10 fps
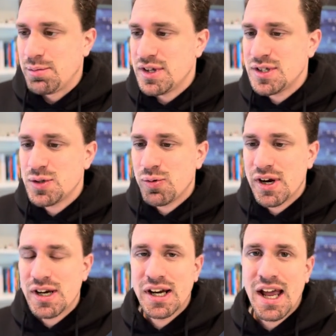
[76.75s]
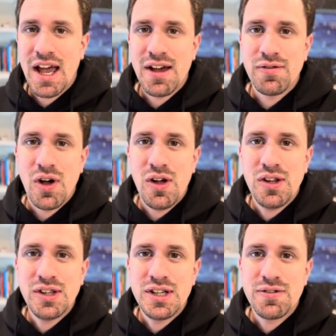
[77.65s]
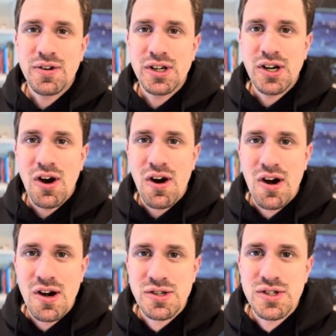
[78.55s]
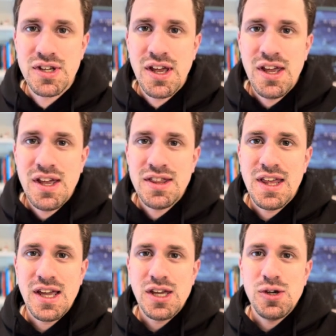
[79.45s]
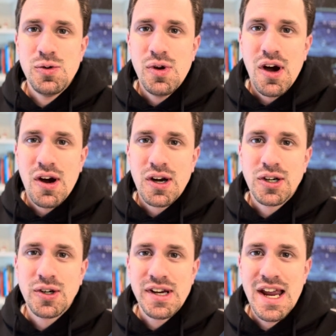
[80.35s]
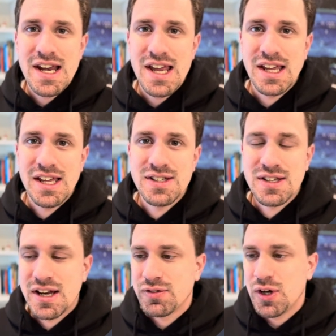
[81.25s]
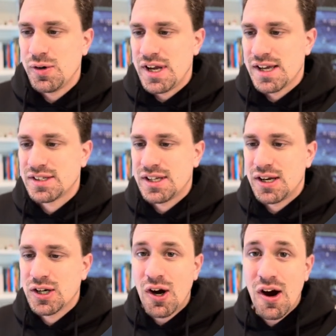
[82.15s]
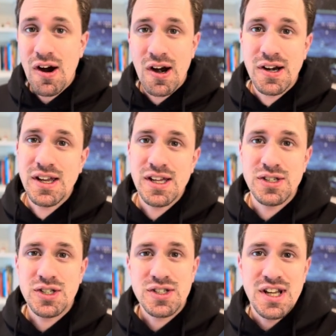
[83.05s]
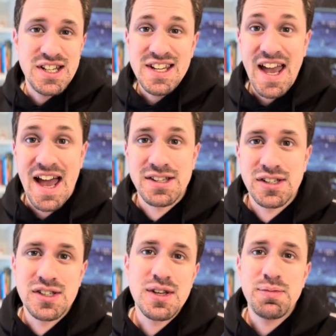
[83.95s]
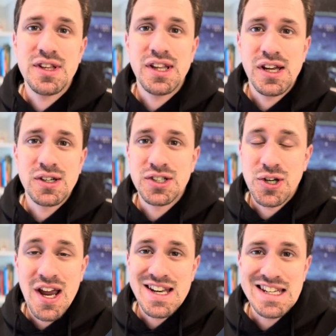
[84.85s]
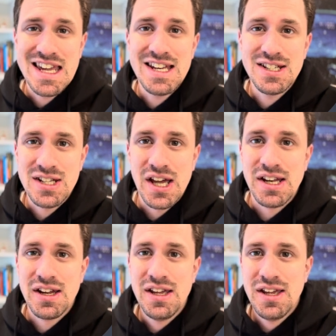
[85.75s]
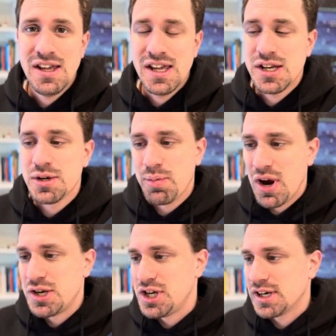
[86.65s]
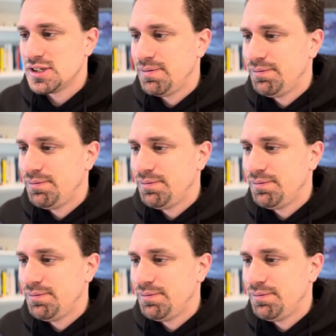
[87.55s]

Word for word: This is where you're going to have all the different cards that you are creating inside of Codecks. And a card is just a task, something that you're trying to get done in your project.